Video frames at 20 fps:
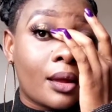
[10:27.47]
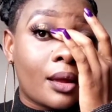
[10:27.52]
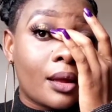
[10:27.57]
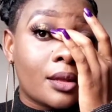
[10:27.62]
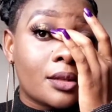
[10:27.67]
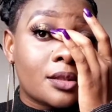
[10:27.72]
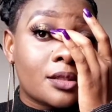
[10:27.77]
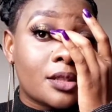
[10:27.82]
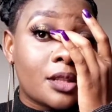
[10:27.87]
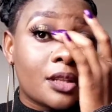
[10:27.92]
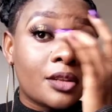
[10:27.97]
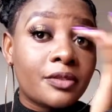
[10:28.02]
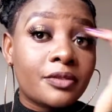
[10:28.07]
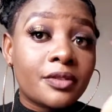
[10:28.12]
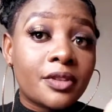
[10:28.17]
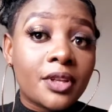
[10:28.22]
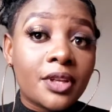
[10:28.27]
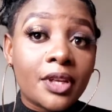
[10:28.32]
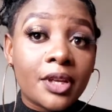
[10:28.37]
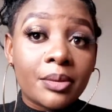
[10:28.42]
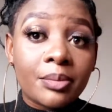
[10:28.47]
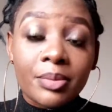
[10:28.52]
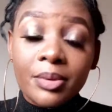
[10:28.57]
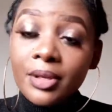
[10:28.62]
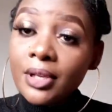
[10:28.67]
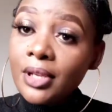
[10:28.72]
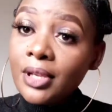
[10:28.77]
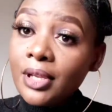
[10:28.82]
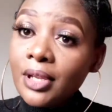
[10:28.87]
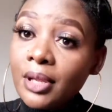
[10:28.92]
it's lifting a bit
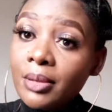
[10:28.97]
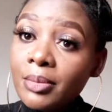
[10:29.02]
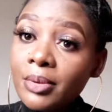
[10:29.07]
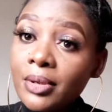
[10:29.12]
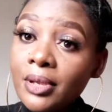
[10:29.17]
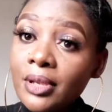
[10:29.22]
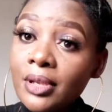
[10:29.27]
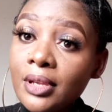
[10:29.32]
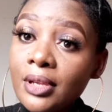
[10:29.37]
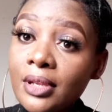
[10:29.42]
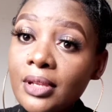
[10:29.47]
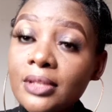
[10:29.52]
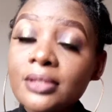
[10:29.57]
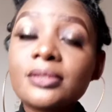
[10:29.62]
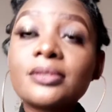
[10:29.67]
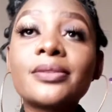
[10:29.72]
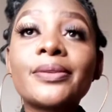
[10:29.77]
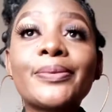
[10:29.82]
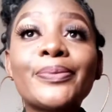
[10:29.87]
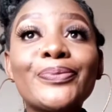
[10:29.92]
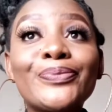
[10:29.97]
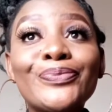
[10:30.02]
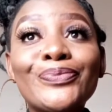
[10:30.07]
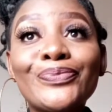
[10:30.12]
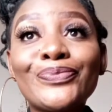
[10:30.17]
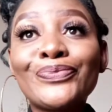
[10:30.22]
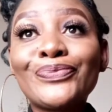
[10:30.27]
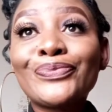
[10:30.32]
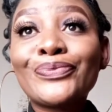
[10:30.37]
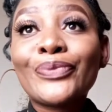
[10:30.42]
here because
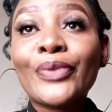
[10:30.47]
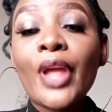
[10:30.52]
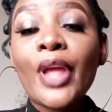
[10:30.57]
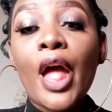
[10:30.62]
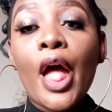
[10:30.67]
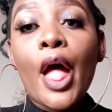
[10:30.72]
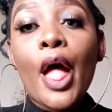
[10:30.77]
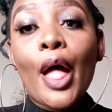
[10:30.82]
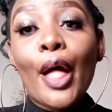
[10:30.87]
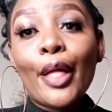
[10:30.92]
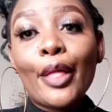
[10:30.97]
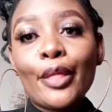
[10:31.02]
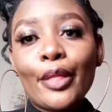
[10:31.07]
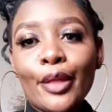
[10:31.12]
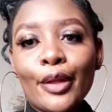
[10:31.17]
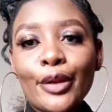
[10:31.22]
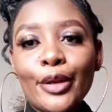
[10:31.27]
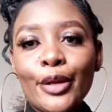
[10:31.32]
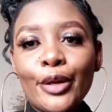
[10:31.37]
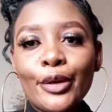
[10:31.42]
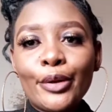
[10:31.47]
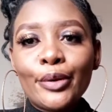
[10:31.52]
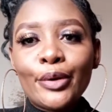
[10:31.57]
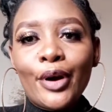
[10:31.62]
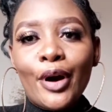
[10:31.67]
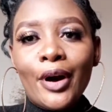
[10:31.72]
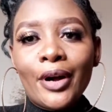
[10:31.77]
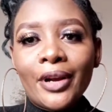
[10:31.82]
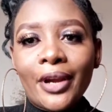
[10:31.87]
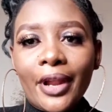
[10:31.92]
the glue,
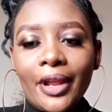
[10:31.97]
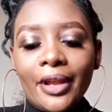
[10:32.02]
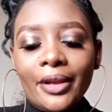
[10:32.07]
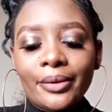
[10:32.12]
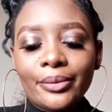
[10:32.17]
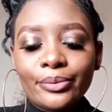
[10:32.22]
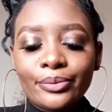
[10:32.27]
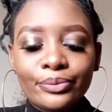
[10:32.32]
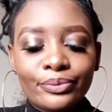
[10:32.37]
honey,